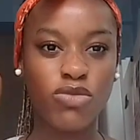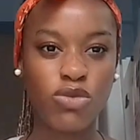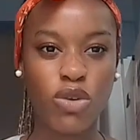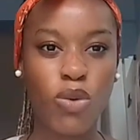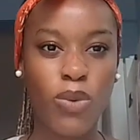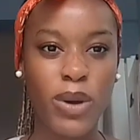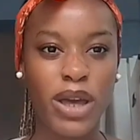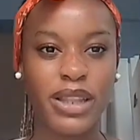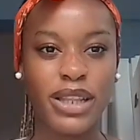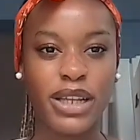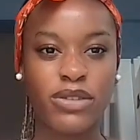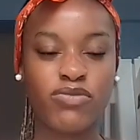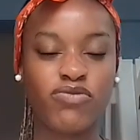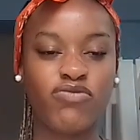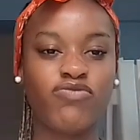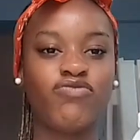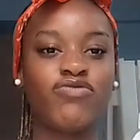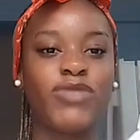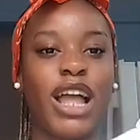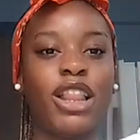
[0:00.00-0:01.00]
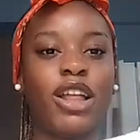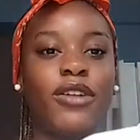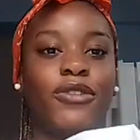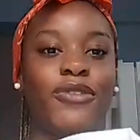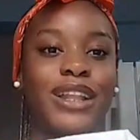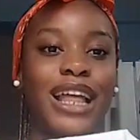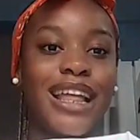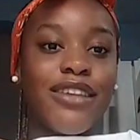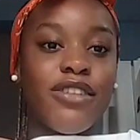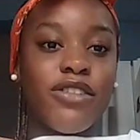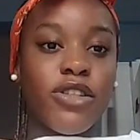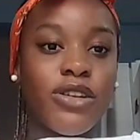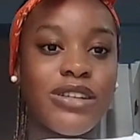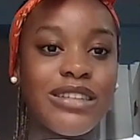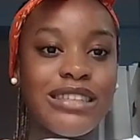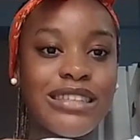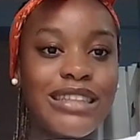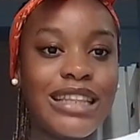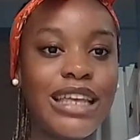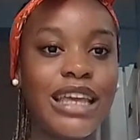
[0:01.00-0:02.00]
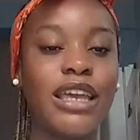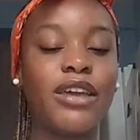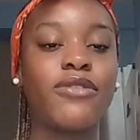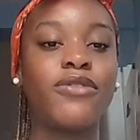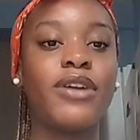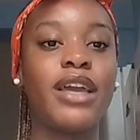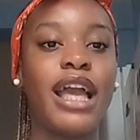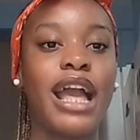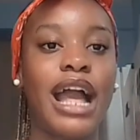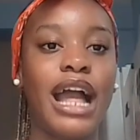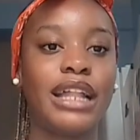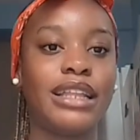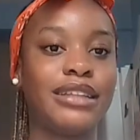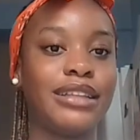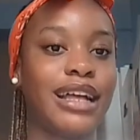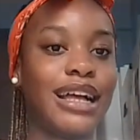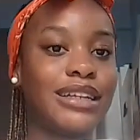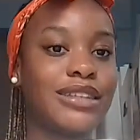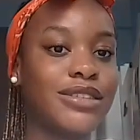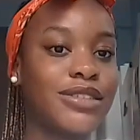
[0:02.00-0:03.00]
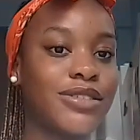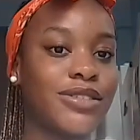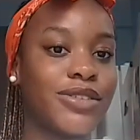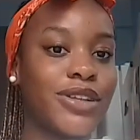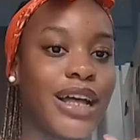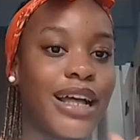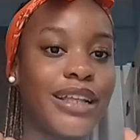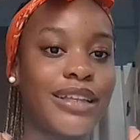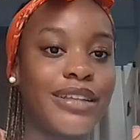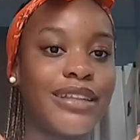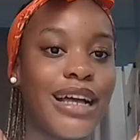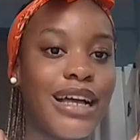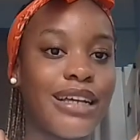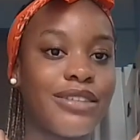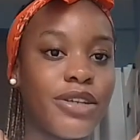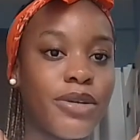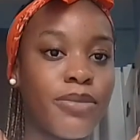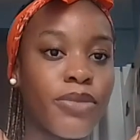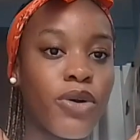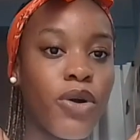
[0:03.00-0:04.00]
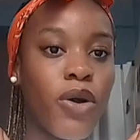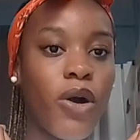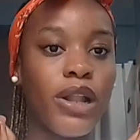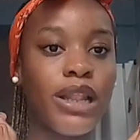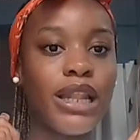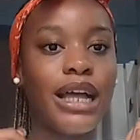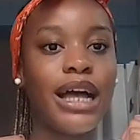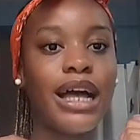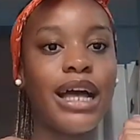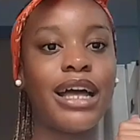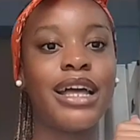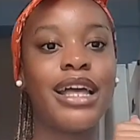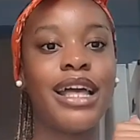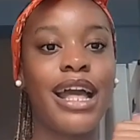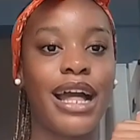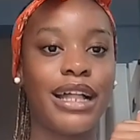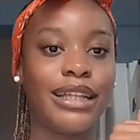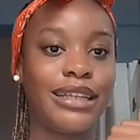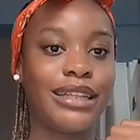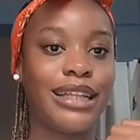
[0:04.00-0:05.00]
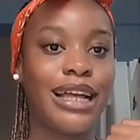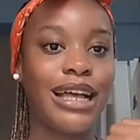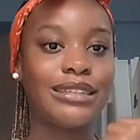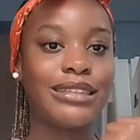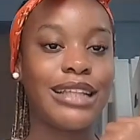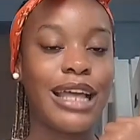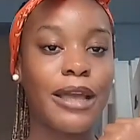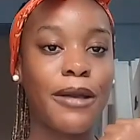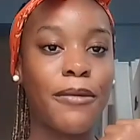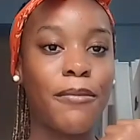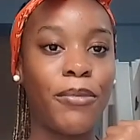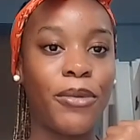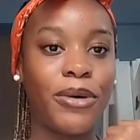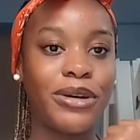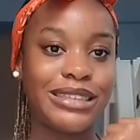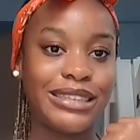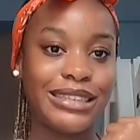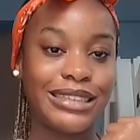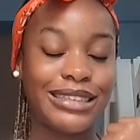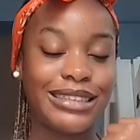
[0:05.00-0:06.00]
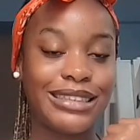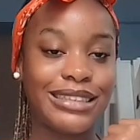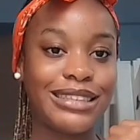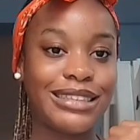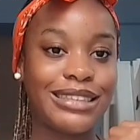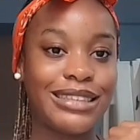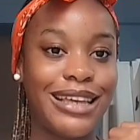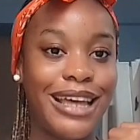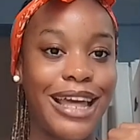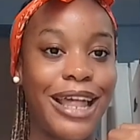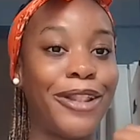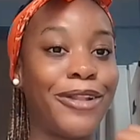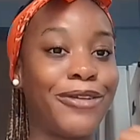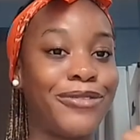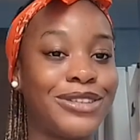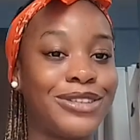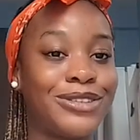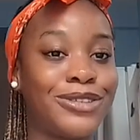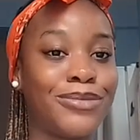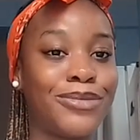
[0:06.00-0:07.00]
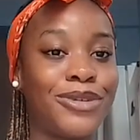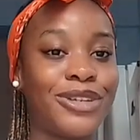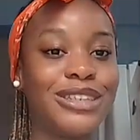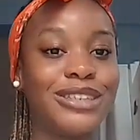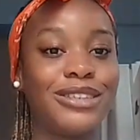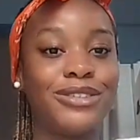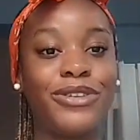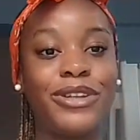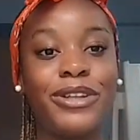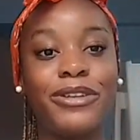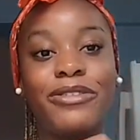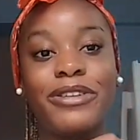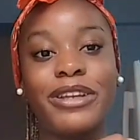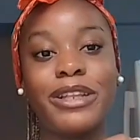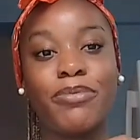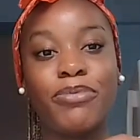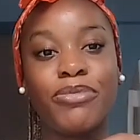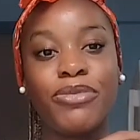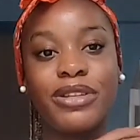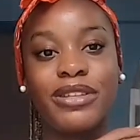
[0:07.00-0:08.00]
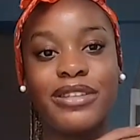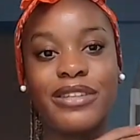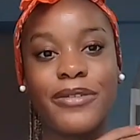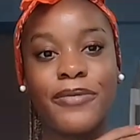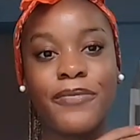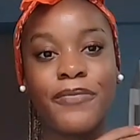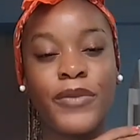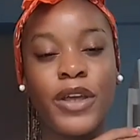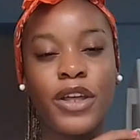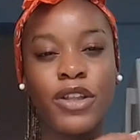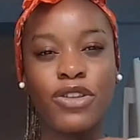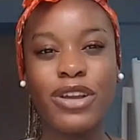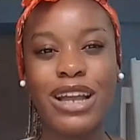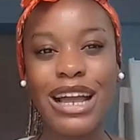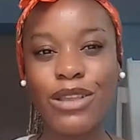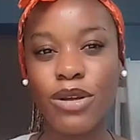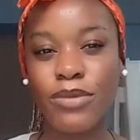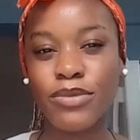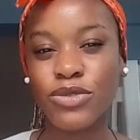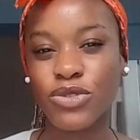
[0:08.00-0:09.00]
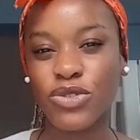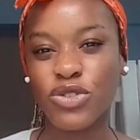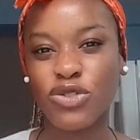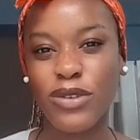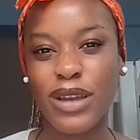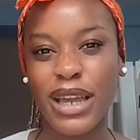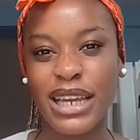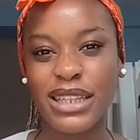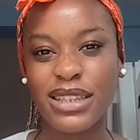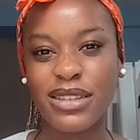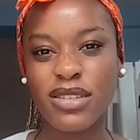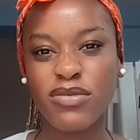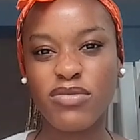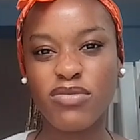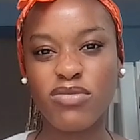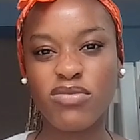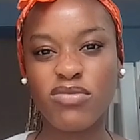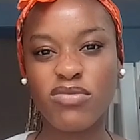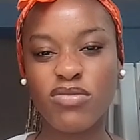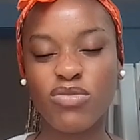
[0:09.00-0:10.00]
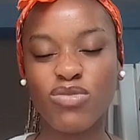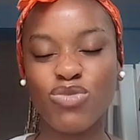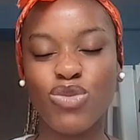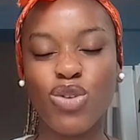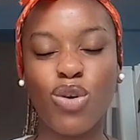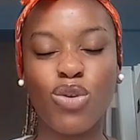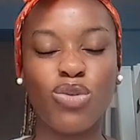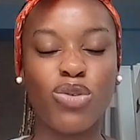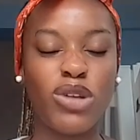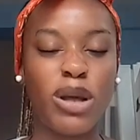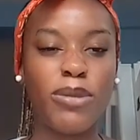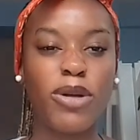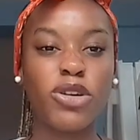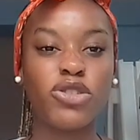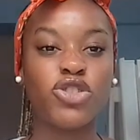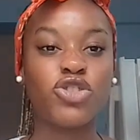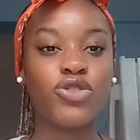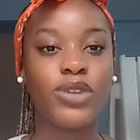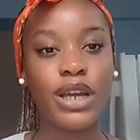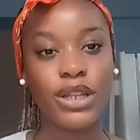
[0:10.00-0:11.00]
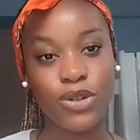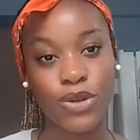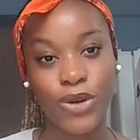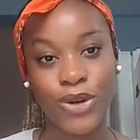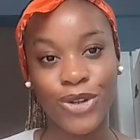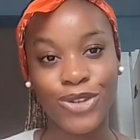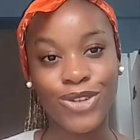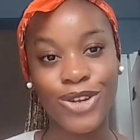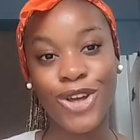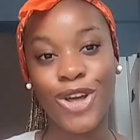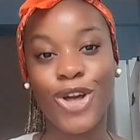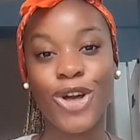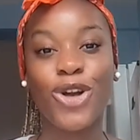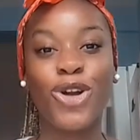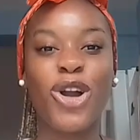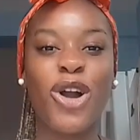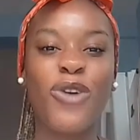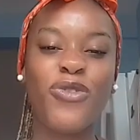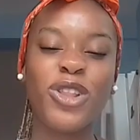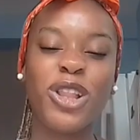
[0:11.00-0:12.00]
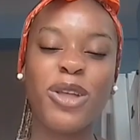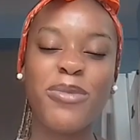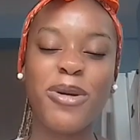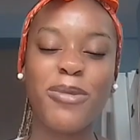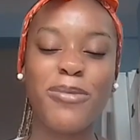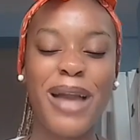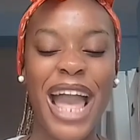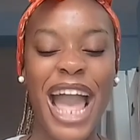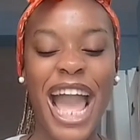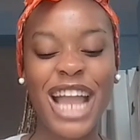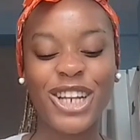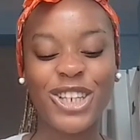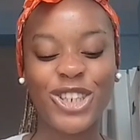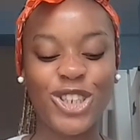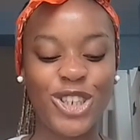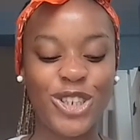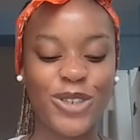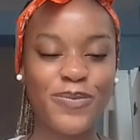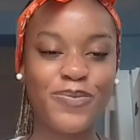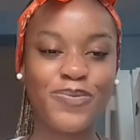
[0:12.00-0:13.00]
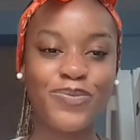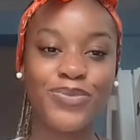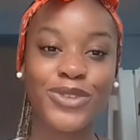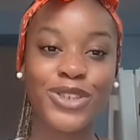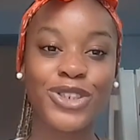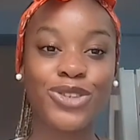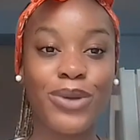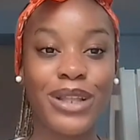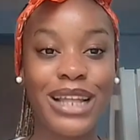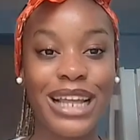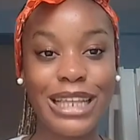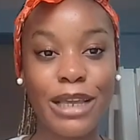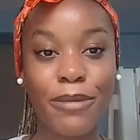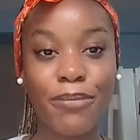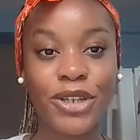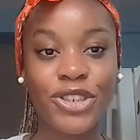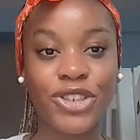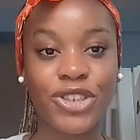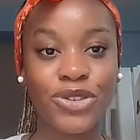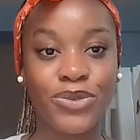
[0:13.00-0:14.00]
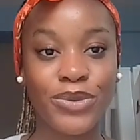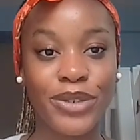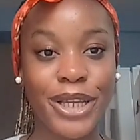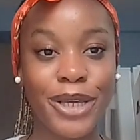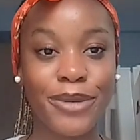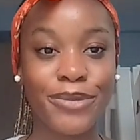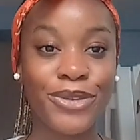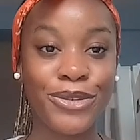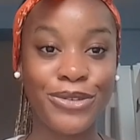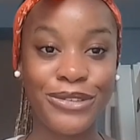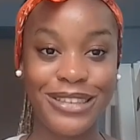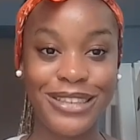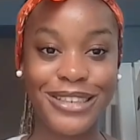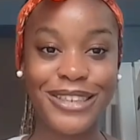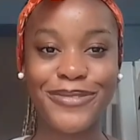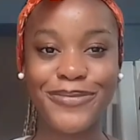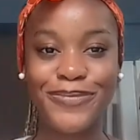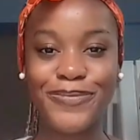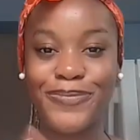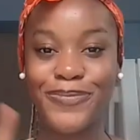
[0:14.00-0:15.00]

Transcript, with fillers: do well now. I love the fact that it's long sleeve and it has and it has um collar and it has like buttons. I love it so much. It's really really pretty. you guys want me to try it? No, no, no, I'm not going to try it on. Go follow me on my IG. So when I take pictures with them, you'll see.